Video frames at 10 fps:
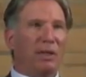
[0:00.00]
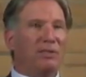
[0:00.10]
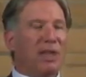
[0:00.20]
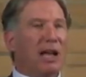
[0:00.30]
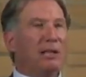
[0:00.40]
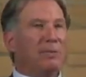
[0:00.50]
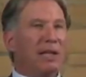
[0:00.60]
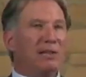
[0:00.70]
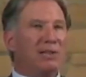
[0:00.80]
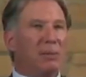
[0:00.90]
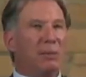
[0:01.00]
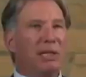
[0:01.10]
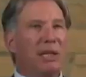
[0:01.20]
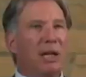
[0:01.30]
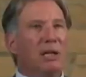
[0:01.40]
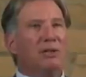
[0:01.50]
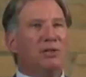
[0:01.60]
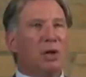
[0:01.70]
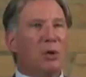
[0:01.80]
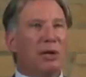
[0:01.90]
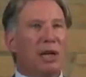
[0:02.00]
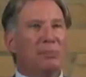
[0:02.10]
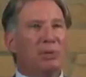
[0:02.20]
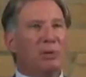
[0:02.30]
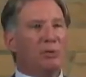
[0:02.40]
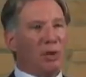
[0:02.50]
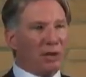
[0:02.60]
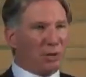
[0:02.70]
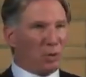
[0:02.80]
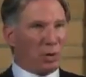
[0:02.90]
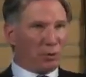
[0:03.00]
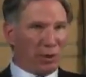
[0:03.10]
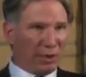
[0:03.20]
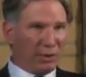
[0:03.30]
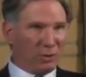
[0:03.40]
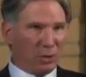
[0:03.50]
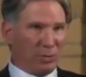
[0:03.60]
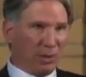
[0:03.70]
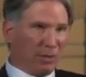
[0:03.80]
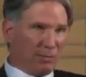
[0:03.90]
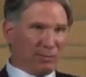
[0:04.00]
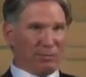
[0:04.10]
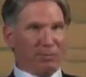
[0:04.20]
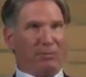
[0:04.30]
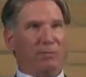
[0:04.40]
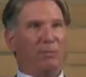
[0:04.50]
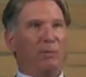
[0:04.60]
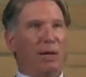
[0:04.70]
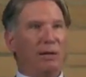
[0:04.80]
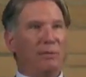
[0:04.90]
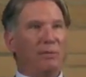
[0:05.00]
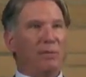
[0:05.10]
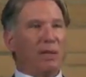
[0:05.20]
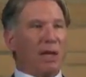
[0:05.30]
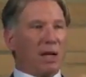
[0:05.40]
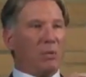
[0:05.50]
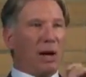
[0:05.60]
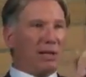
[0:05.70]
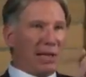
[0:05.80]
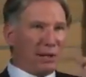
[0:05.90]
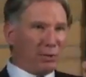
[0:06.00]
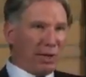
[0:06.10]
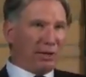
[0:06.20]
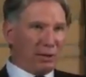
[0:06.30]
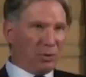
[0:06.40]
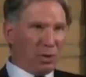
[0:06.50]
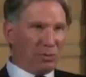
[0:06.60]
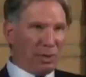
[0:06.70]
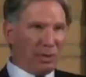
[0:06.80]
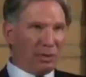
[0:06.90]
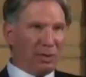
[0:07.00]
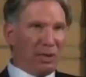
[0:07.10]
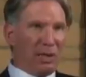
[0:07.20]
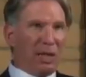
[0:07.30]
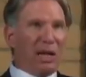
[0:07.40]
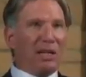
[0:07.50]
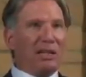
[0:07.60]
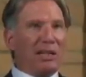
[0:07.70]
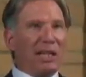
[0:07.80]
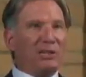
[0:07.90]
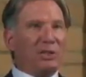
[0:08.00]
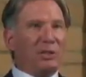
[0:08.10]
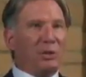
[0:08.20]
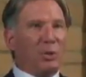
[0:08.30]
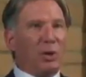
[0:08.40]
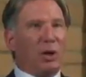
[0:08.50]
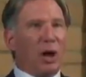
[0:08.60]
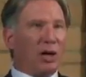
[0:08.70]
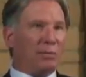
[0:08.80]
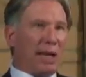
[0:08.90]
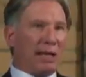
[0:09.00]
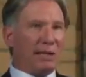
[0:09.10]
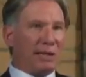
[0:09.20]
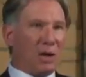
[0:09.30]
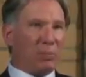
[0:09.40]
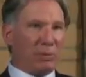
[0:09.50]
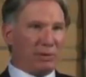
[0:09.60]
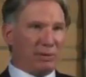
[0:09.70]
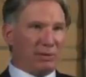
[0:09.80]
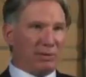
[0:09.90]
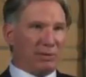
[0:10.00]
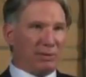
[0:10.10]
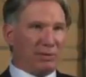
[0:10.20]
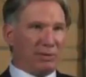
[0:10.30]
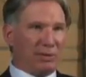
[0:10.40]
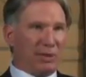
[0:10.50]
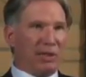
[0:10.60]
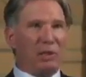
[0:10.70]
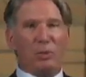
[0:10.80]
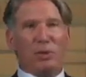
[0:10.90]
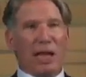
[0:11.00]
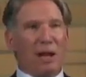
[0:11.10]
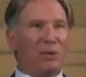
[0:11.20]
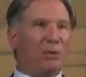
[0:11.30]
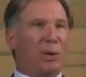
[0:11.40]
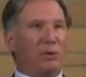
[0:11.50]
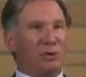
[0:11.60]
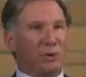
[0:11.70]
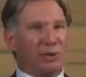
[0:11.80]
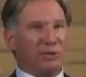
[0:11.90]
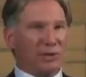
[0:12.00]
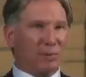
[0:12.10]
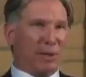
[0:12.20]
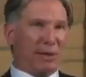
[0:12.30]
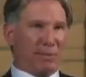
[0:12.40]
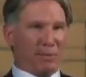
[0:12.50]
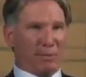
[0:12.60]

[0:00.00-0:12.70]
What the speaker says: It's kind of like somebody showing up to your front door and ringing the doorbell, right? And when they ring the doorbell, the kitchen door automatically opens to allow the groceries to come in.